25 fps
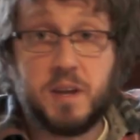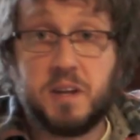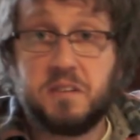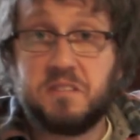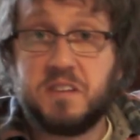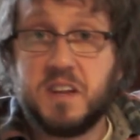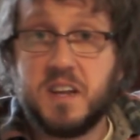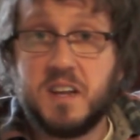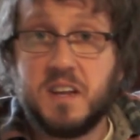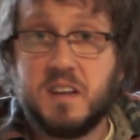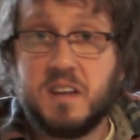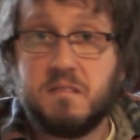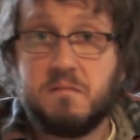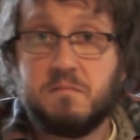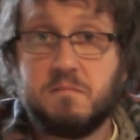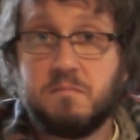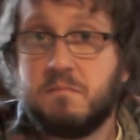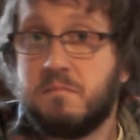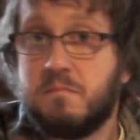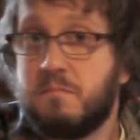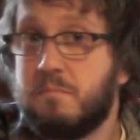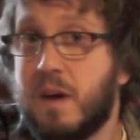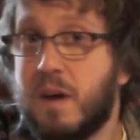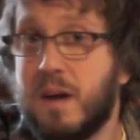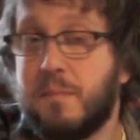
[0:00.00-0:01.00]
a D,
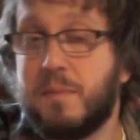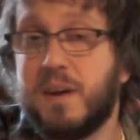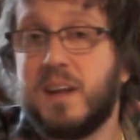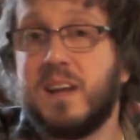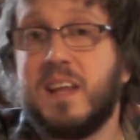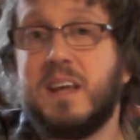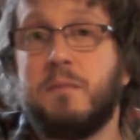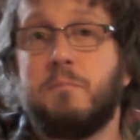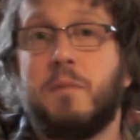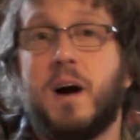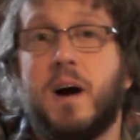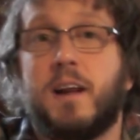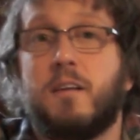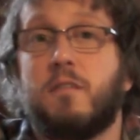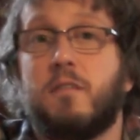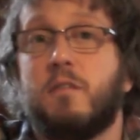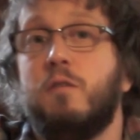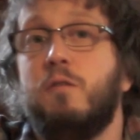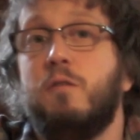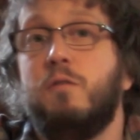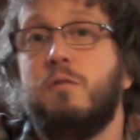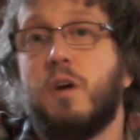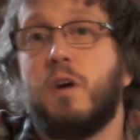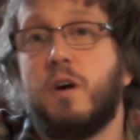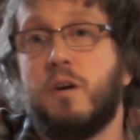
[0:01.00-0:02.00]
maybe an E minor,
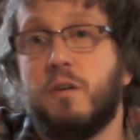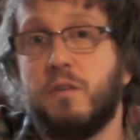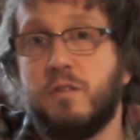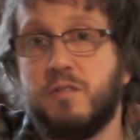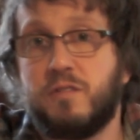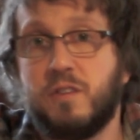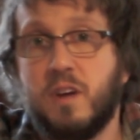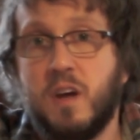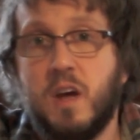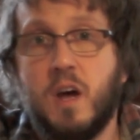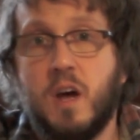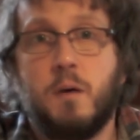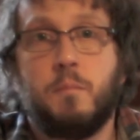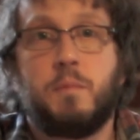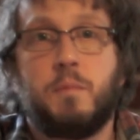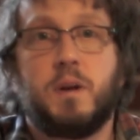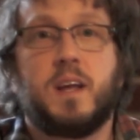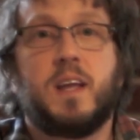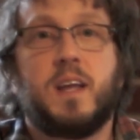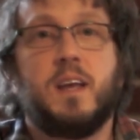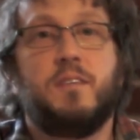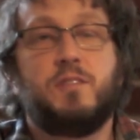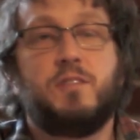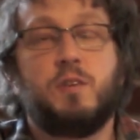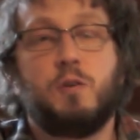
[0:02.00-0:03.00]
who knows? But it
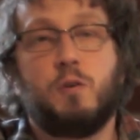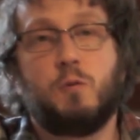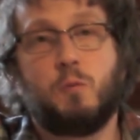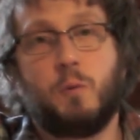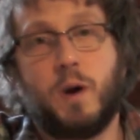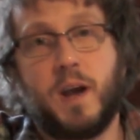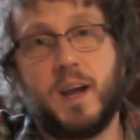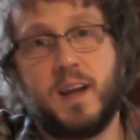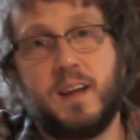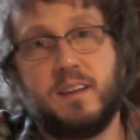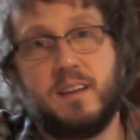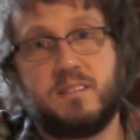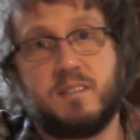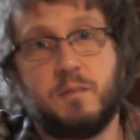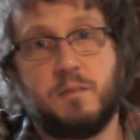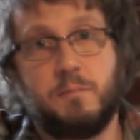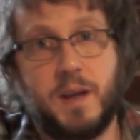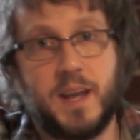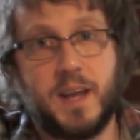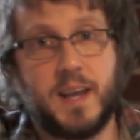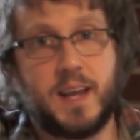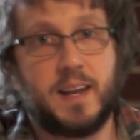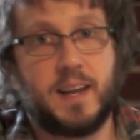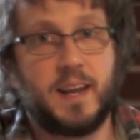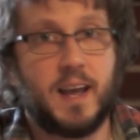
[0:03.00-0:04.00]
gives you a way to
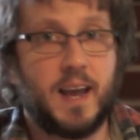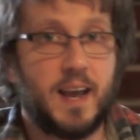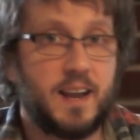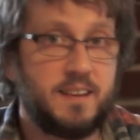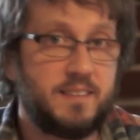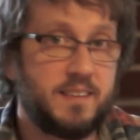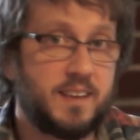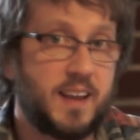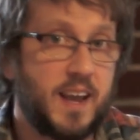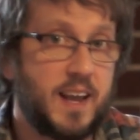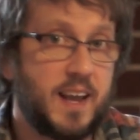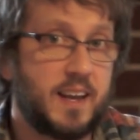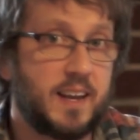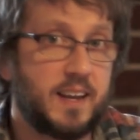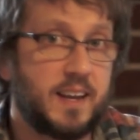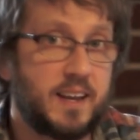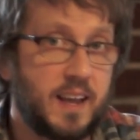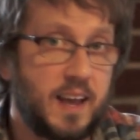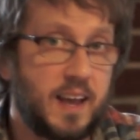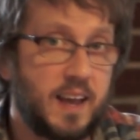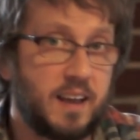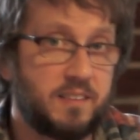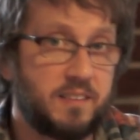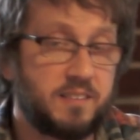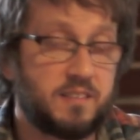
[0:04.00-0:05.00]
make an educated
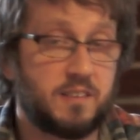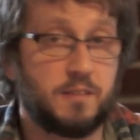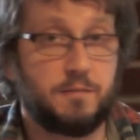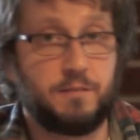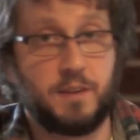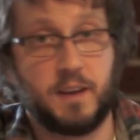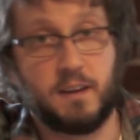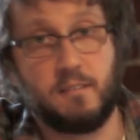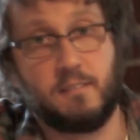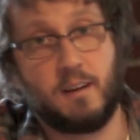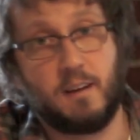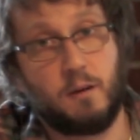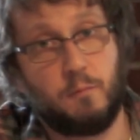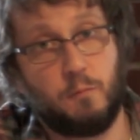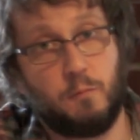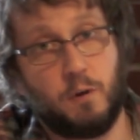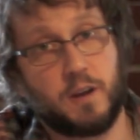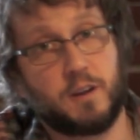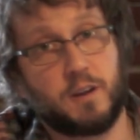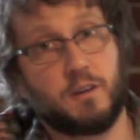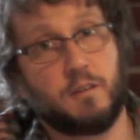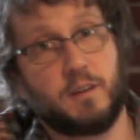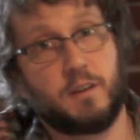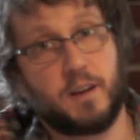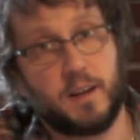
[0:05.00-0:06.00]
guess to figure out
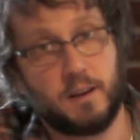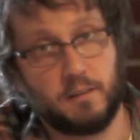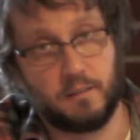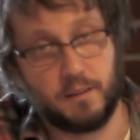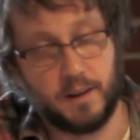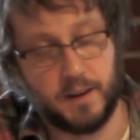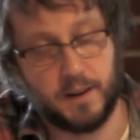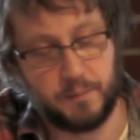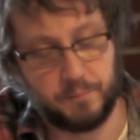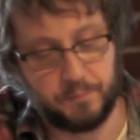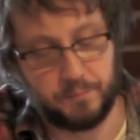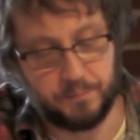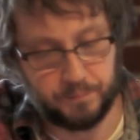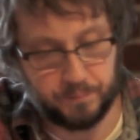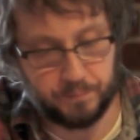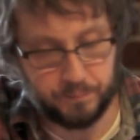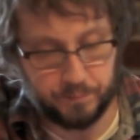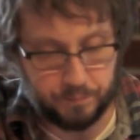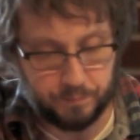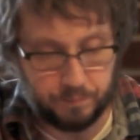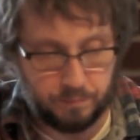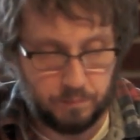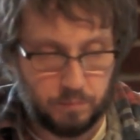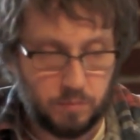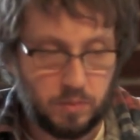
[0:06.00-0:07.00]
what you're hearing.
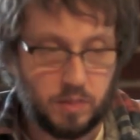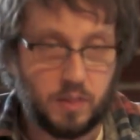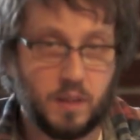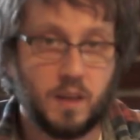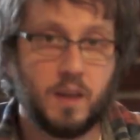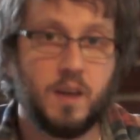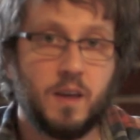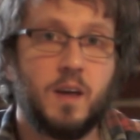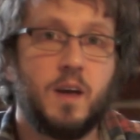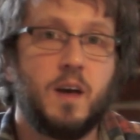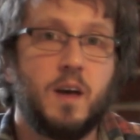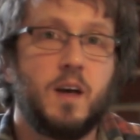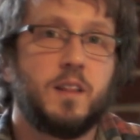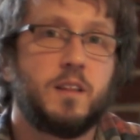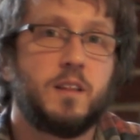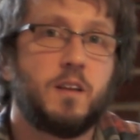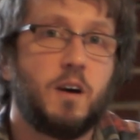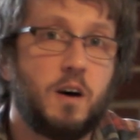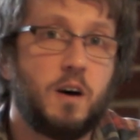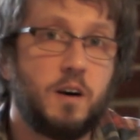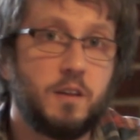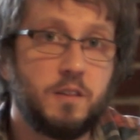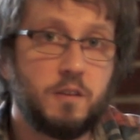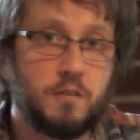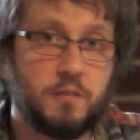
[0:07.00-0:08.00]
The
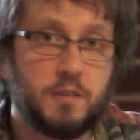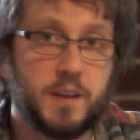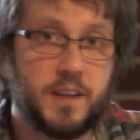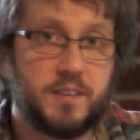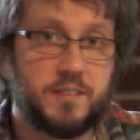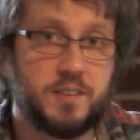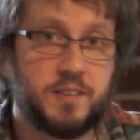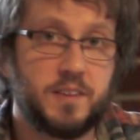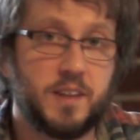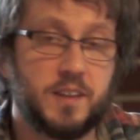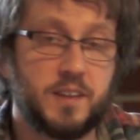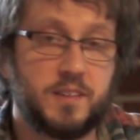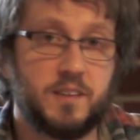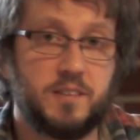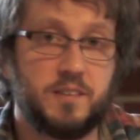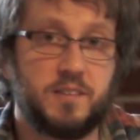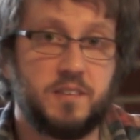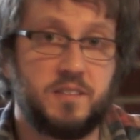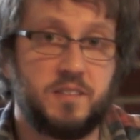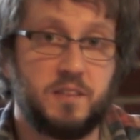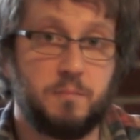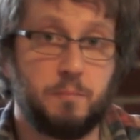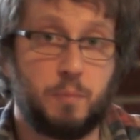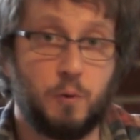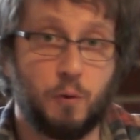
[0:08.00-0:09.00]
other reason that this
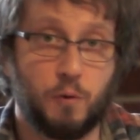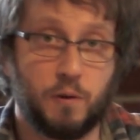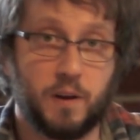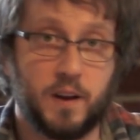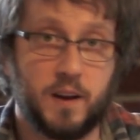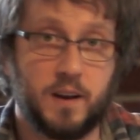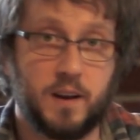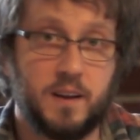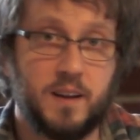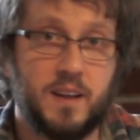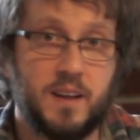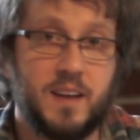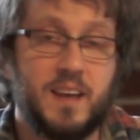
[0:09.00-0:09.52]
is important